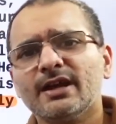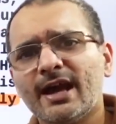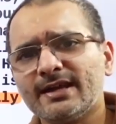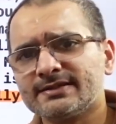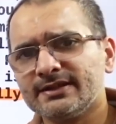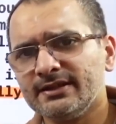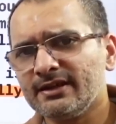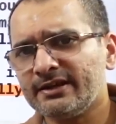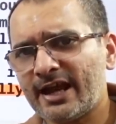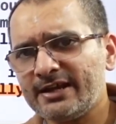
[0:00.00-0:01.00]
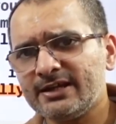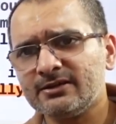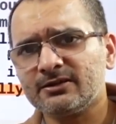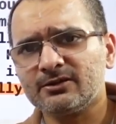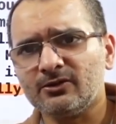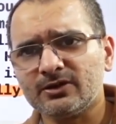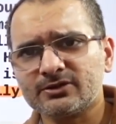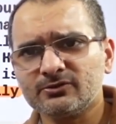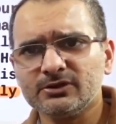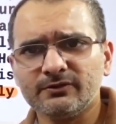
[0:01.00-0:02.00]
as in 19 Clause
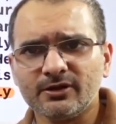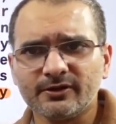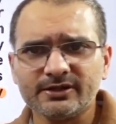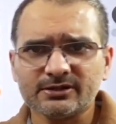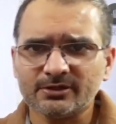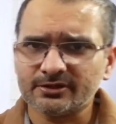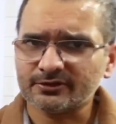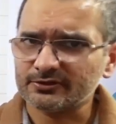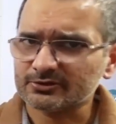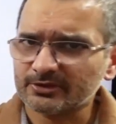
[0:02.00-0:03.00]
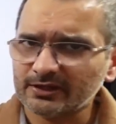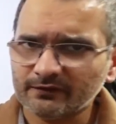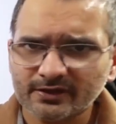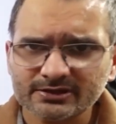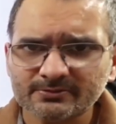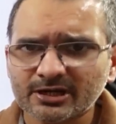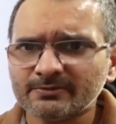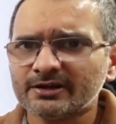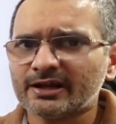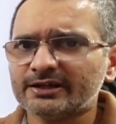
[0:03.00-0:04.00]
2, the word reasonable introduced by the First
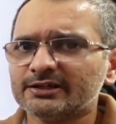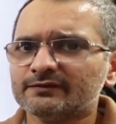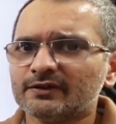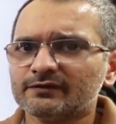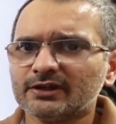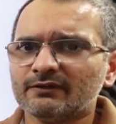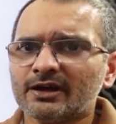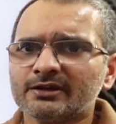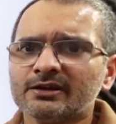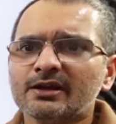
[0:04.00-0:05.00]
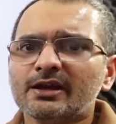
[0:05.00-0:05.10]
Amendment, 1951,